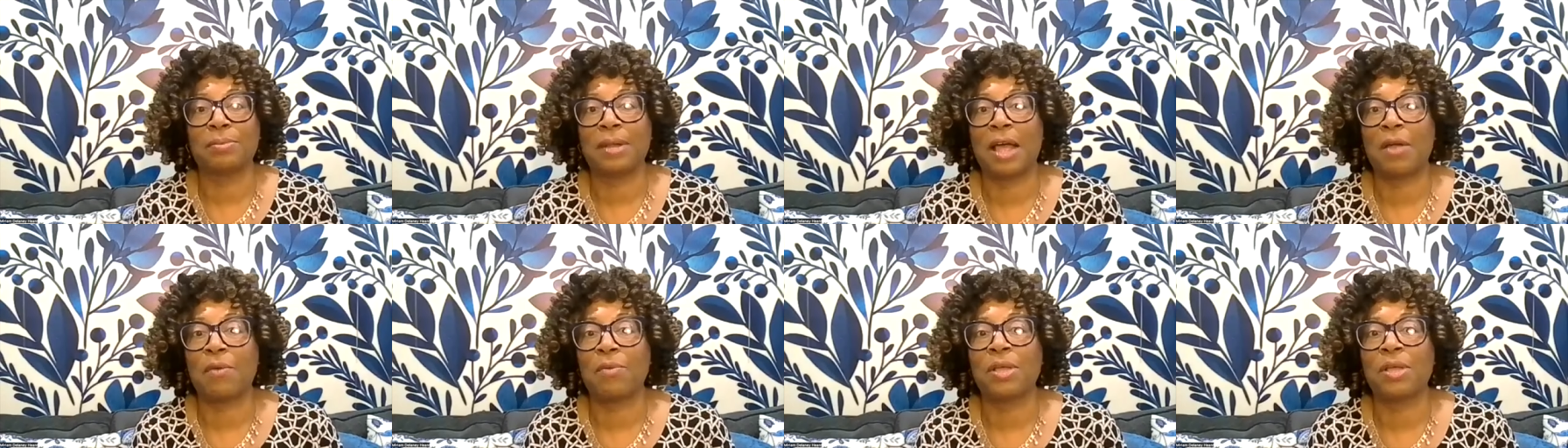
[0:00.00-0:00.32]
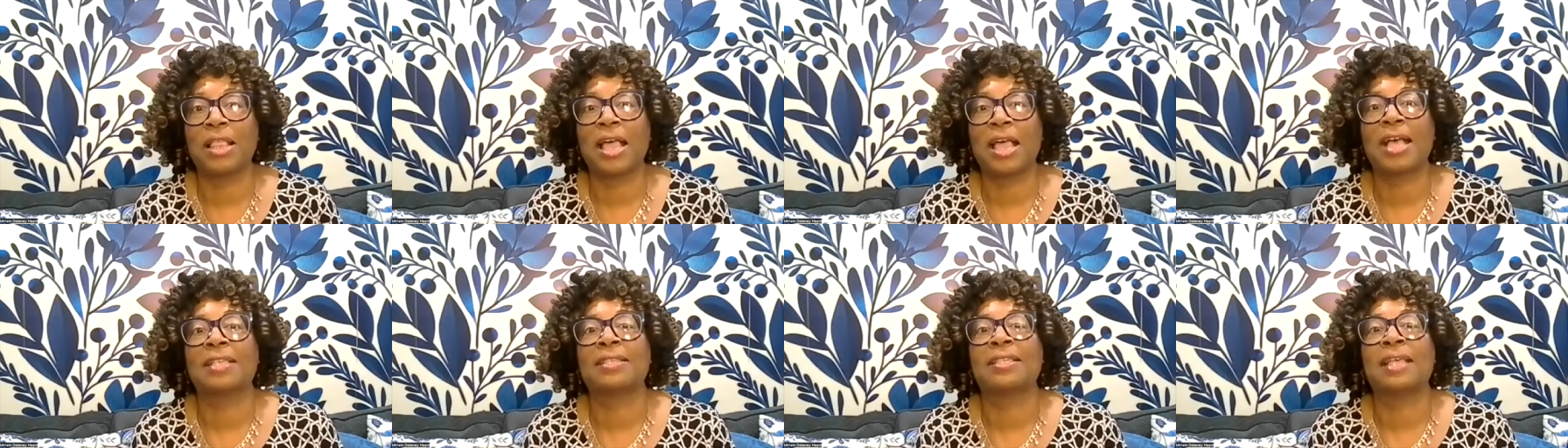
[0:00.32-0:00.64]
but I
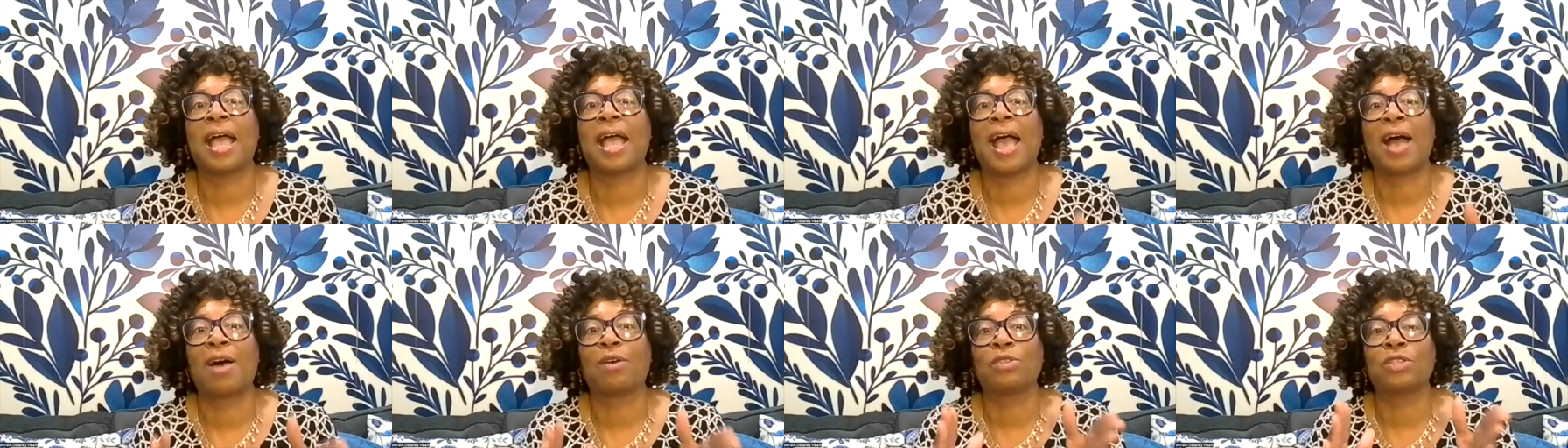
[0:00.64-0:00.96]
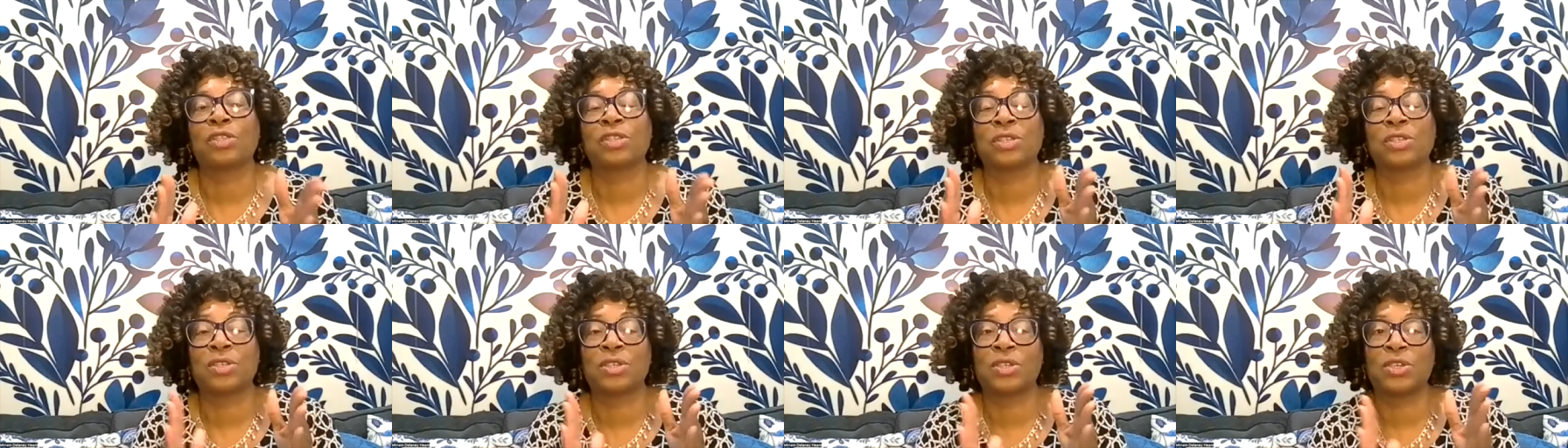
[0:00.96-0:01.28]
realized how
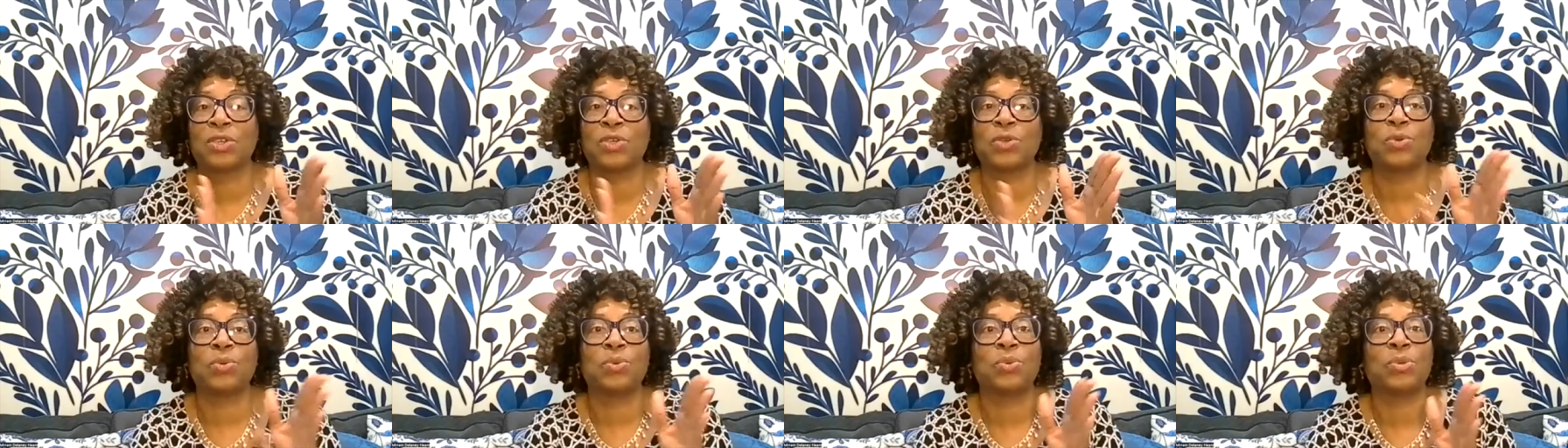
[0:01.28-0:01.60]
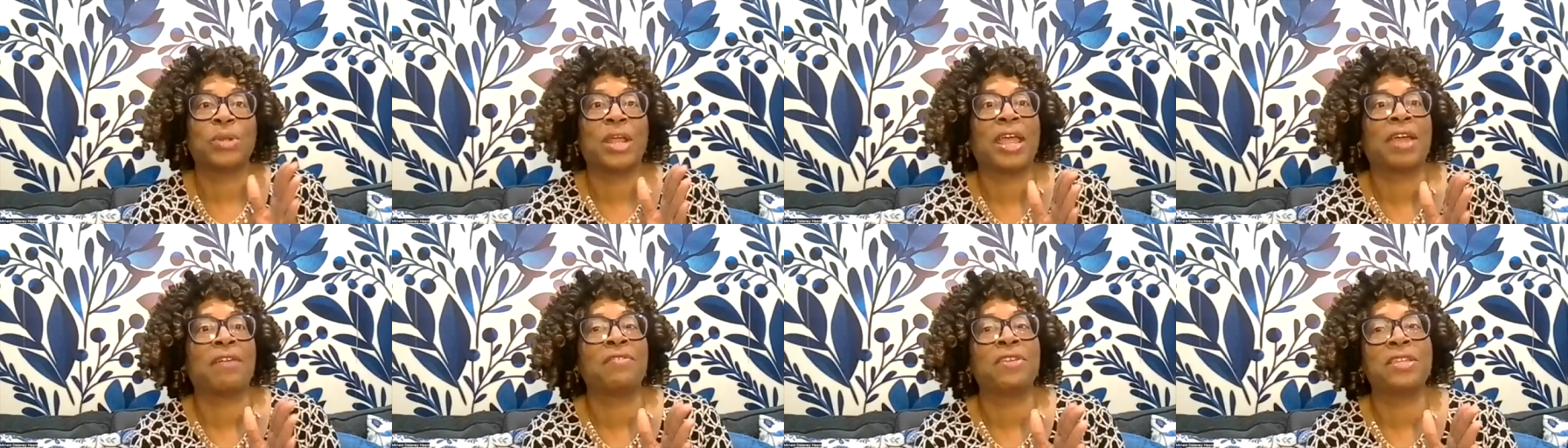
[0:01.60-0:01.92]

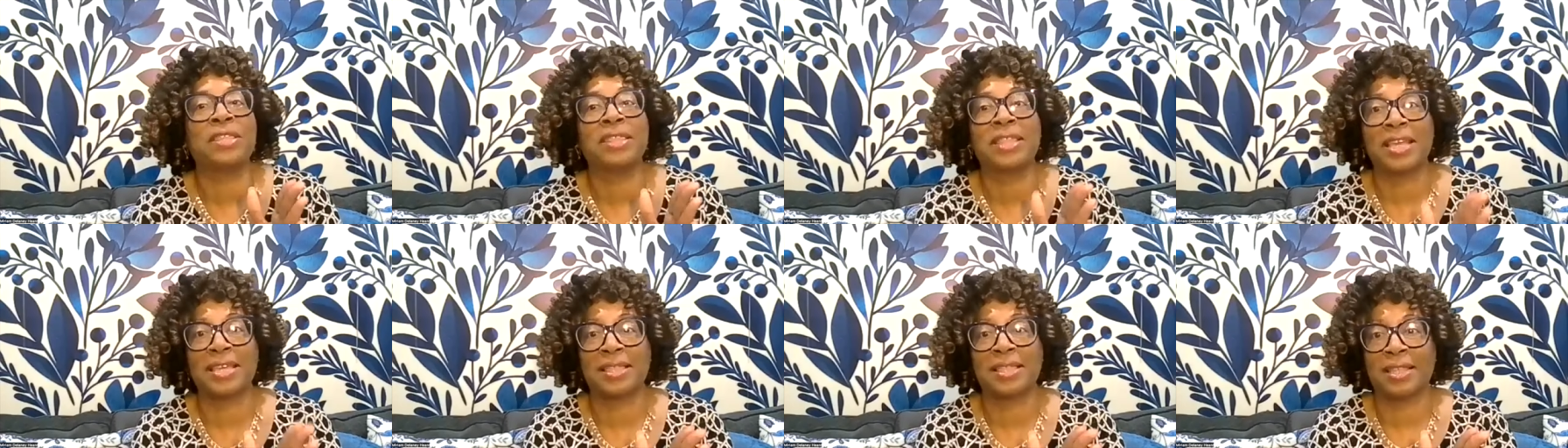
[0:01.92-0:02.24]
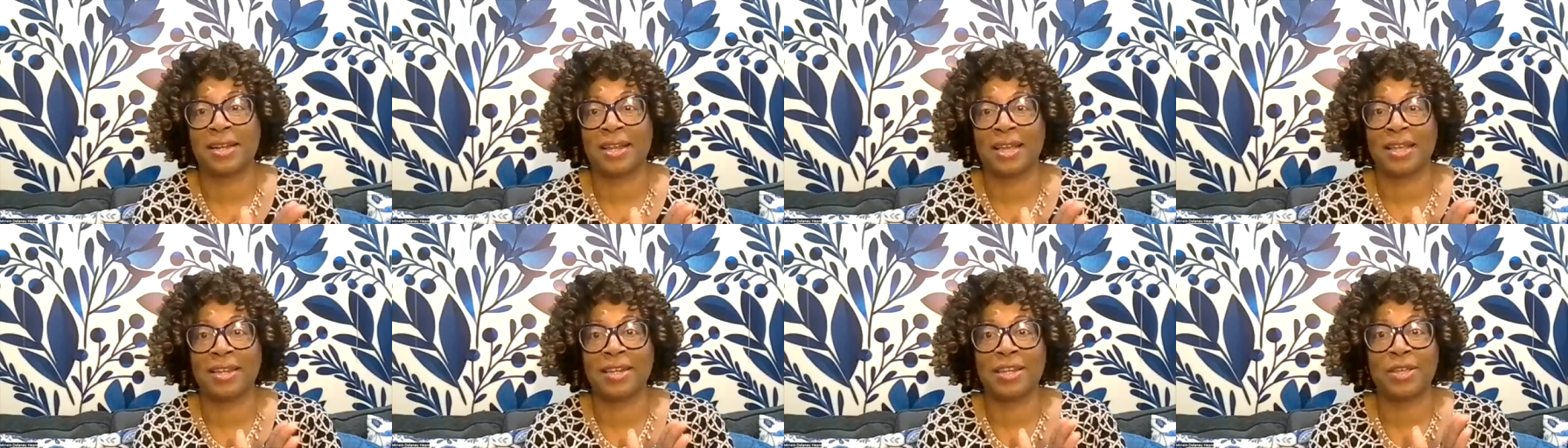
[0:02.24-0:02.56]
skewed everything
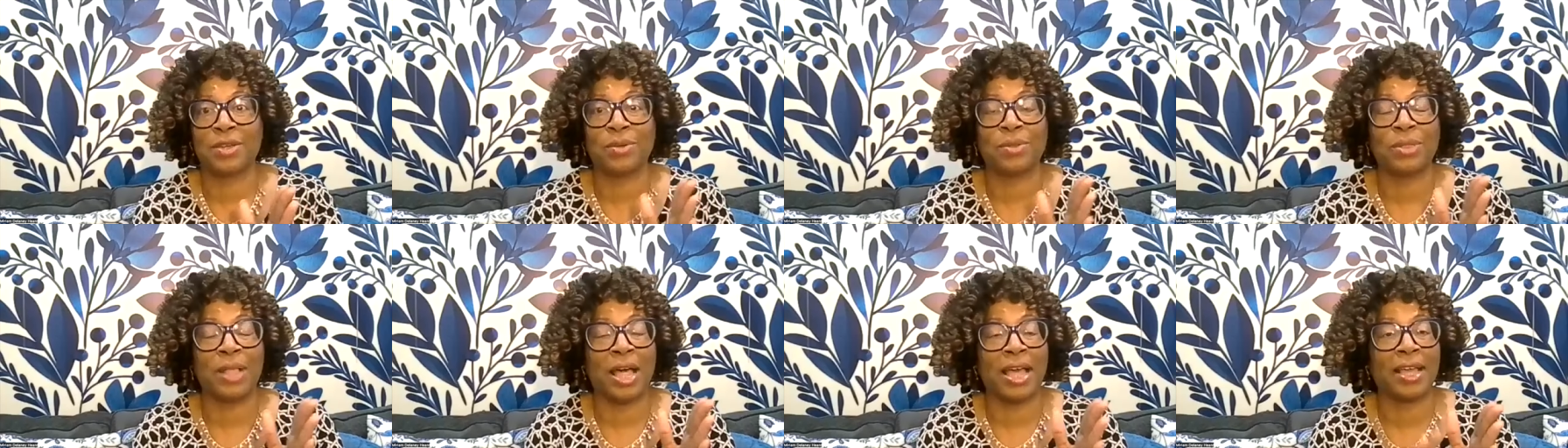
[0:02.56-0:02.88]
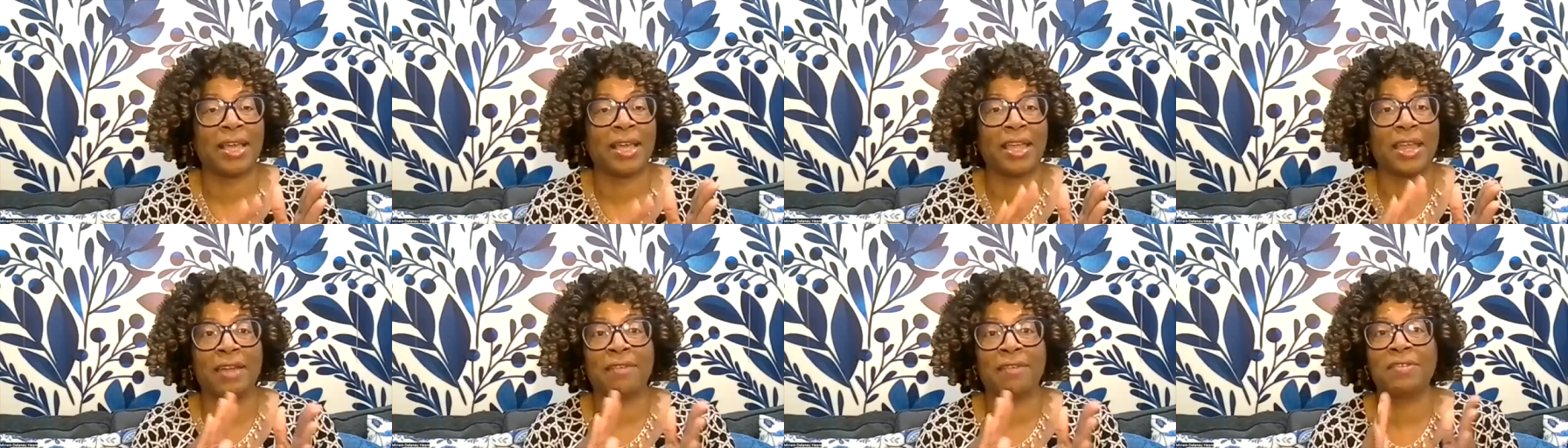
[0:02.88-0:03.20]
that I knew,
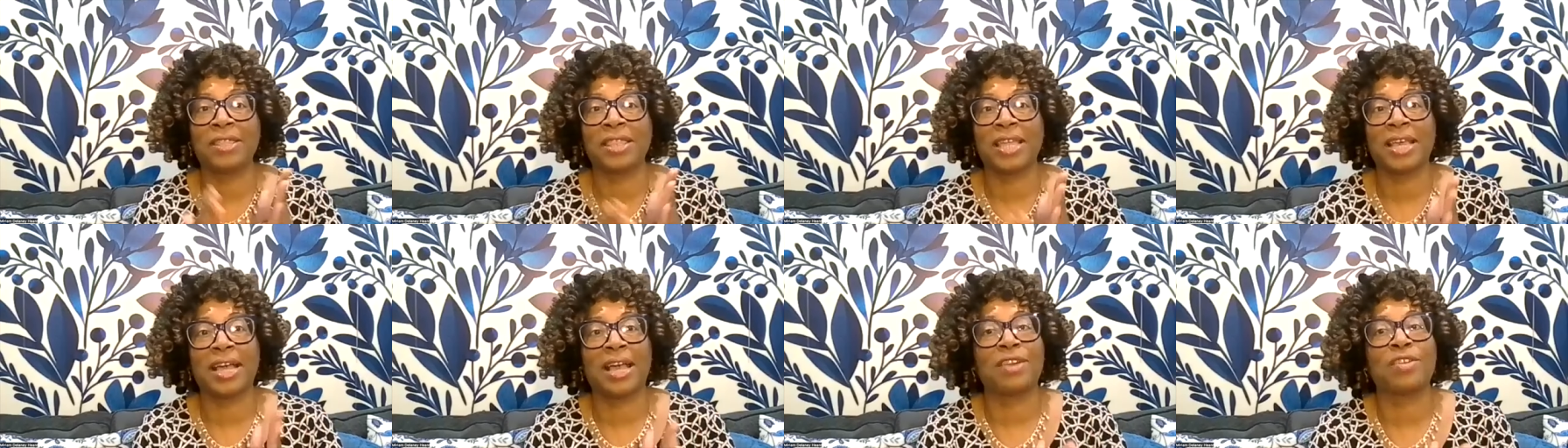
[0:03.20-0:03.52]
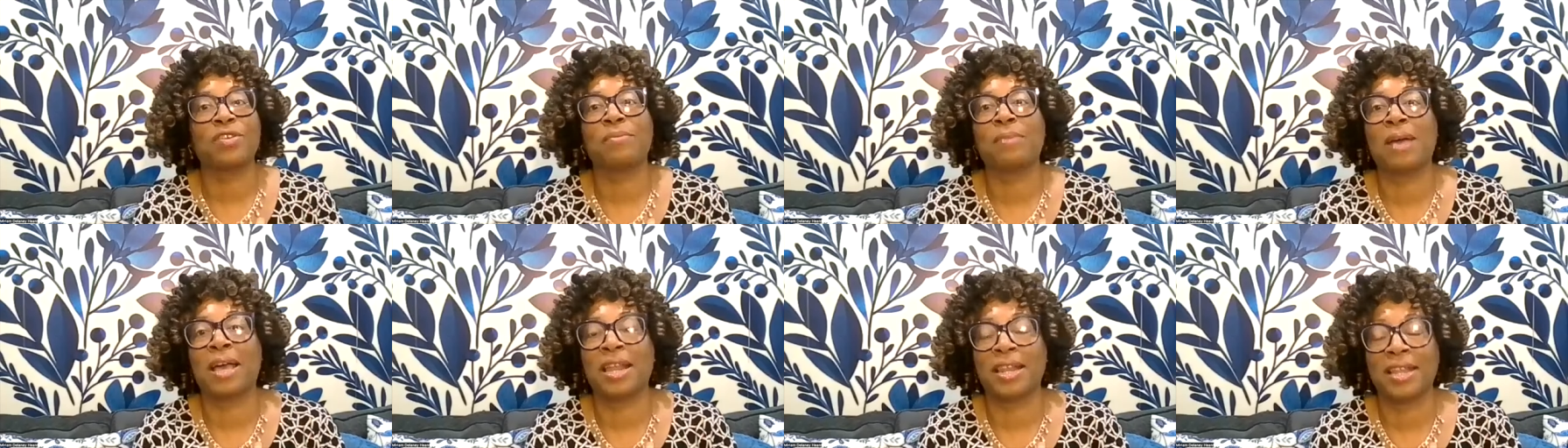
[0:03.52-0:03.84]
like everything I
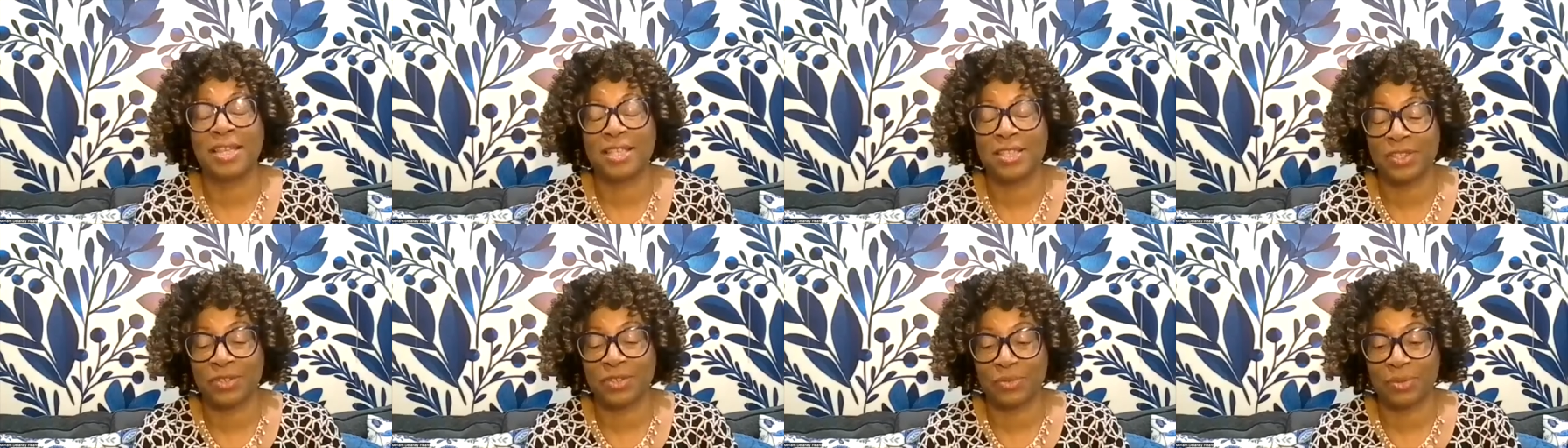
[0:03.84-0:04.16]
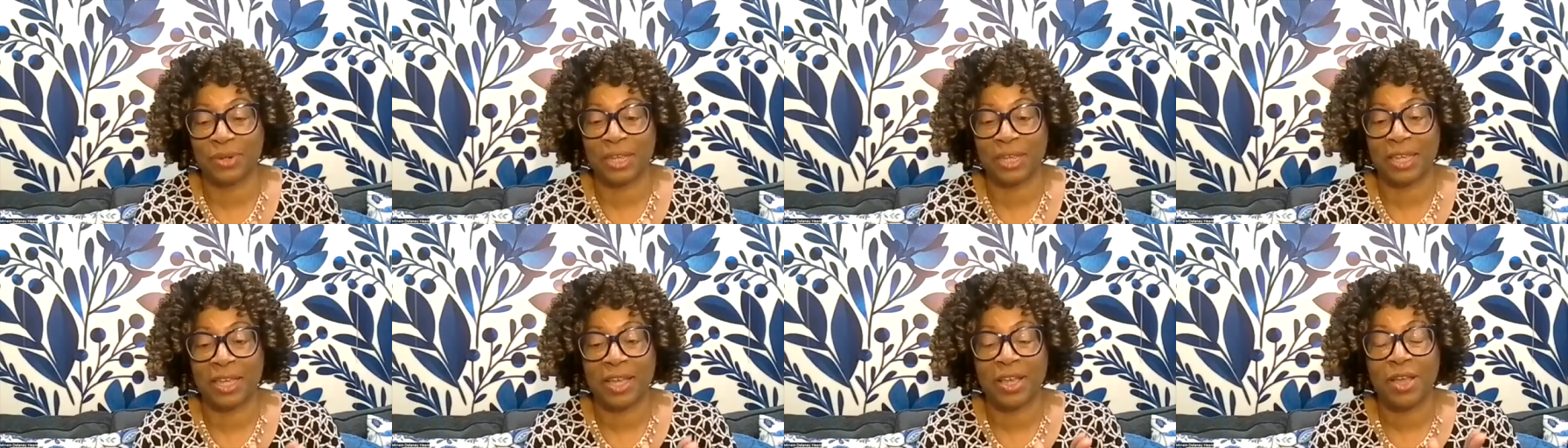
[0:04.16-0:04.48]
knew about
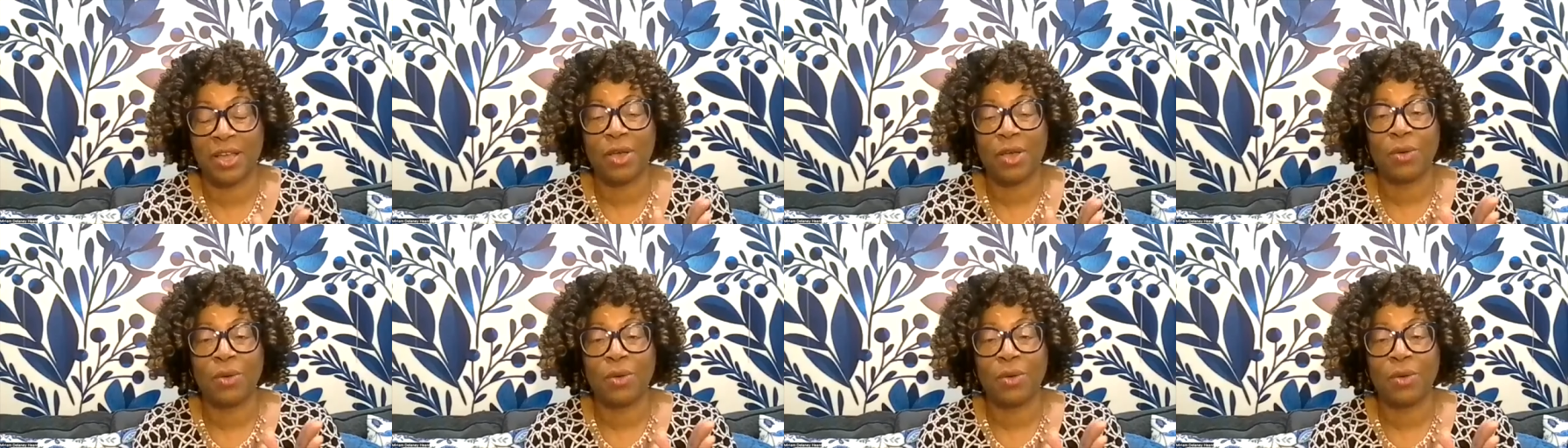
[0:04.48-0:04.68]
history,